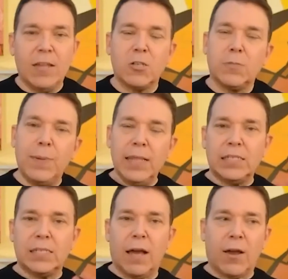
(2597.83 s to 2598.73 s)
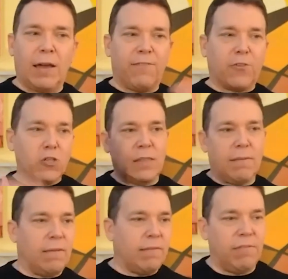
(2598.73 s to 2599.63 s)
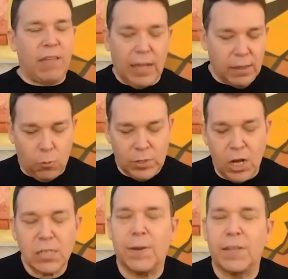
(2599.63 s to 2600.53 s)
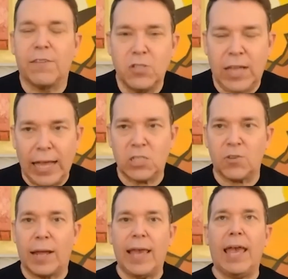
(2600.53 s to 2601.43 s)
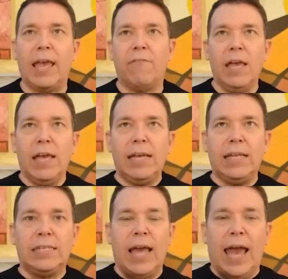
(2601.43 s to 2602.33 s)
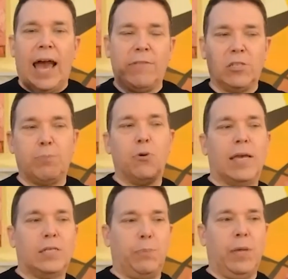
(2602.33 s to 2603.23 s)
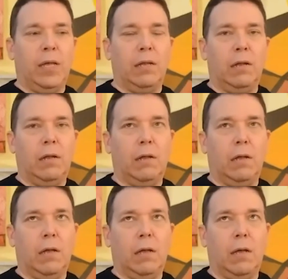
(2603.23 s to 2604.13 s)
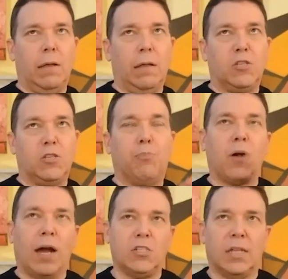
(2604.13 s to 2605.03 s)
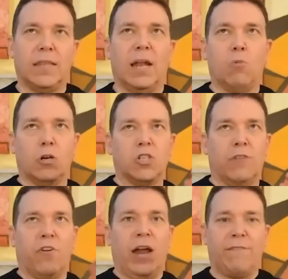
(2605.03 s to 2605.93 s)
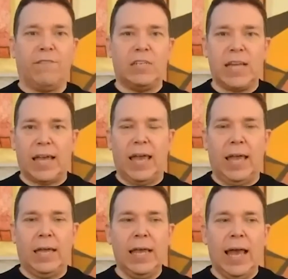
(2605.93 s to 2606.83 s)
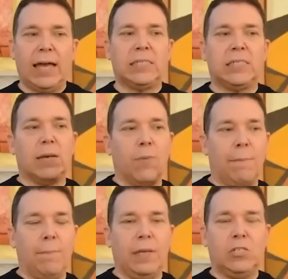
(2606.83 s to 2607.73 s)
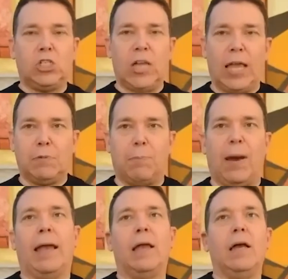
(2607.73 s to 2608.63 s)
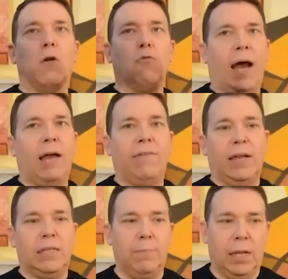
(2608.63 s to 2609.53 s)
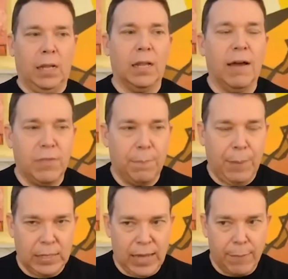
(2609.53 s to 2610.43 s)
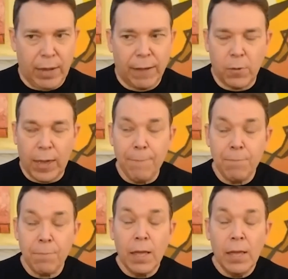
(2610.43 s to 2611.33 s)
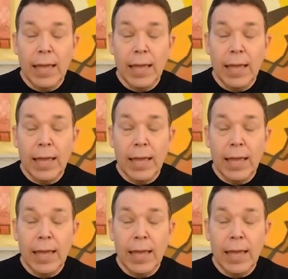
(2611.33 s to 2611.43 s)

There's been this okay, the first thing that we talked about, the first answer I gave is how this book has been this project that I worked on for half a decade has some way been shaped by arriving in the middle of the pandemic. Okay.